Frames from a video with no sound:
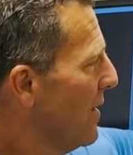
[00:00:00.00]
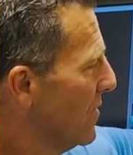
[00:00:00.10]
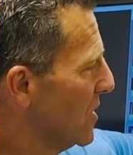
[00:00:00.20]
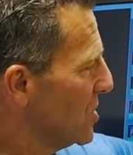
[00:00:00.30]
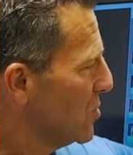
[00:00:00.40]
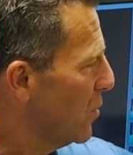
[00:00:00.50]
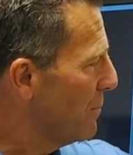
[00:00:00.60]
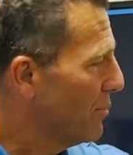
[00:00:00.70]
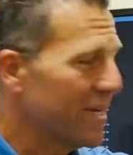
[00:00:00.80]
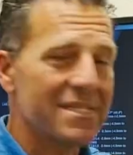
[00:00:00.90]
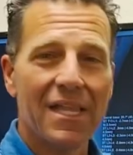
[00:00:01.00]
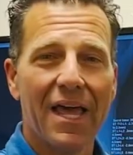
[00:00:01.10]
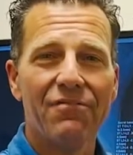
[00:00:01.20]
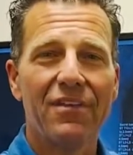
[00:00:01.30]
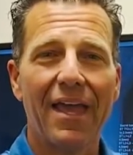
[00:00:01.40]
This is what brings
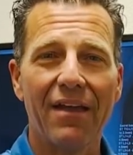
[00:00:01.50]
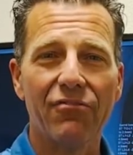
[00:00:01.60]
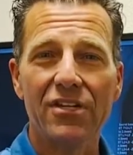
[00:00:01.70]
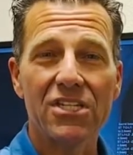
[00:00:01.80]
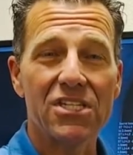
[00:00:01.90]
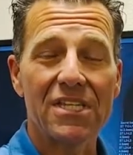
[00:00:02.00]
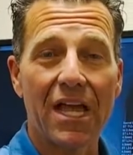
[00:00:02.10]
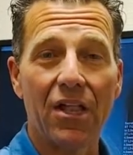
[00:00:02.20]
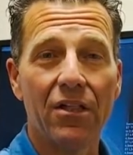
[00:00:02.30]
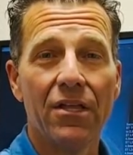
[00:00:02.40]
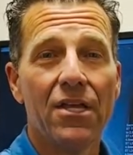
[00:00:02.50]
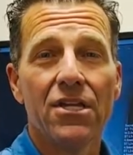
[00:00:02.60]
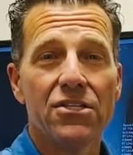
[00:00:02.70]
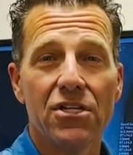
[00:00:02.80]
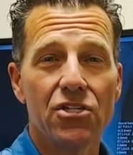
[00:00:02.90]
life to every cell,
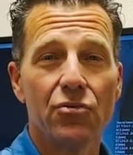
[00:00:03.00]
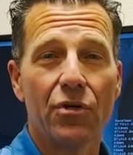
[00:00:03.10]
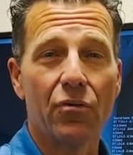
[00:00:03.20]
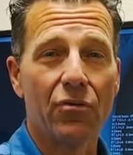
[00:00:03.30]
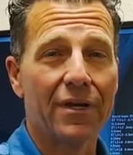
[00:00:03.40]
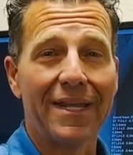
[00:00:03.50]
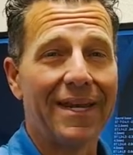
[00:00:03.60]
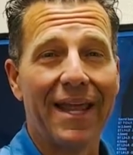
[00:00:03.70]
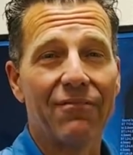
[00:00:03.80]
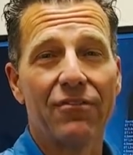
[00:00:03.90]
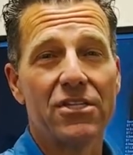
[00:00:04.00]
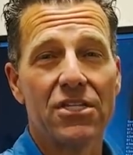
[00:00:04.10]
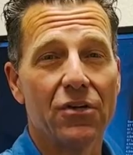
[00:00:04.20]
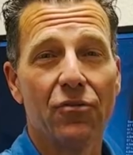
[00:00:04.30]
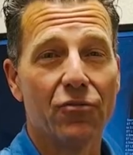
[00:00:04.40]
tissue, and organ in every
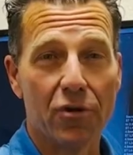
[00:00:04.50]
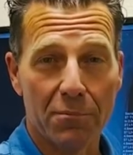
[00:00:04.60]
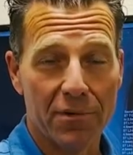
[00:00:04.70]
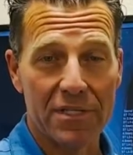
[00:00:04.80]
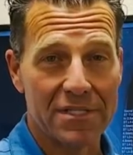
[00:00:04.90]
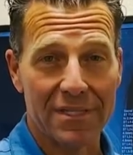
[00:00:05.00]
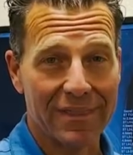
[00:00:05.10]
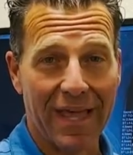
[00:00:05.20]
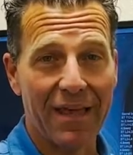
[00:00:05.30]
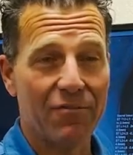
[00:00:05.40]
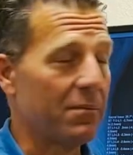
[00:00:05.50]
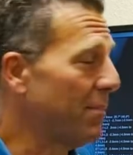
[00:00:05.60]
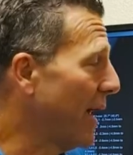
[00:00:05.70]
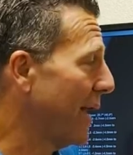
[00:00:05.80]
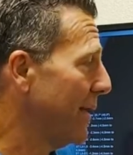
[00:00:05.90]
single vertebrate's life and
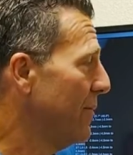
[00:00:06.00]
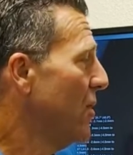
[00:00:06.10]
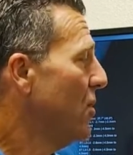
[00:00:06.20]
body.